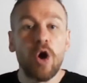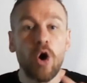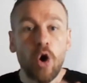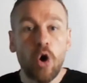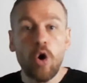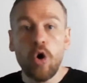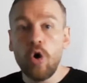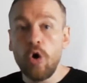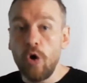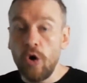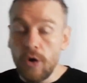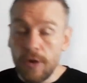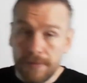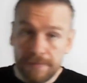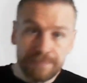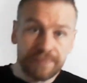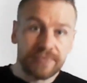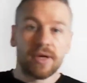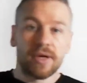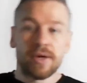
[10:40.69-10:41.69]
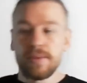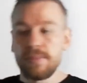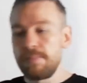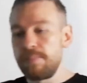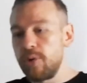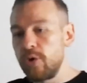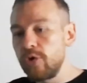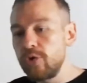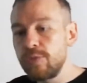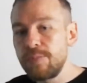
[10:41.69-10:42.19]
Or
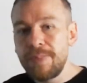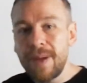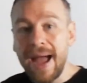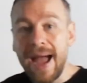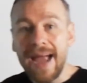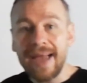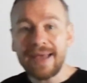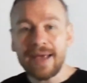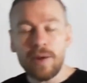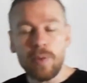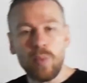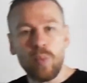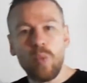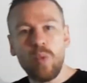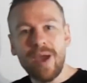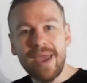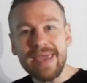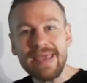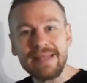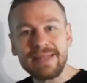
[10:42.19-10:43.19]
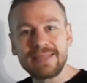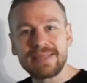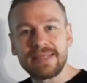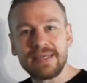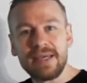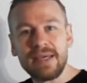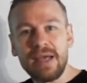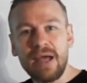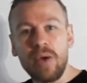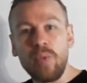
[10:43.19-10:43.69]
pull back and wait
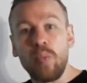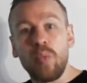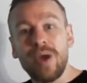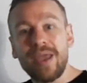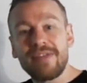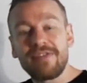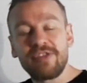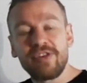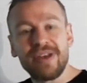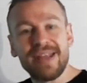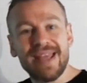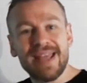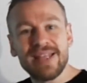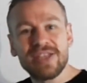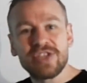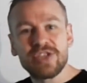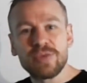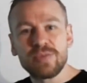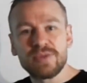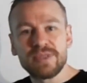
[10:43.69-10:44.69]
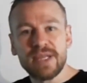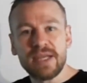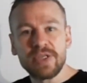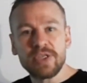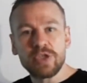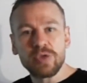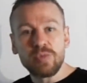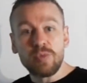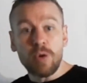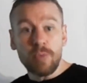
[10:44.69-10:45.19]
for an
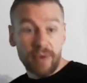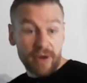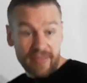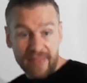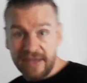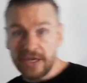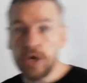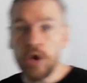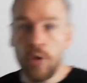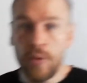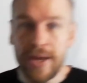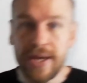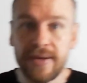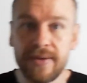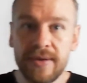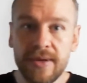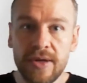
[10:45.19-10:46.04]
insubstantial moment and then go in.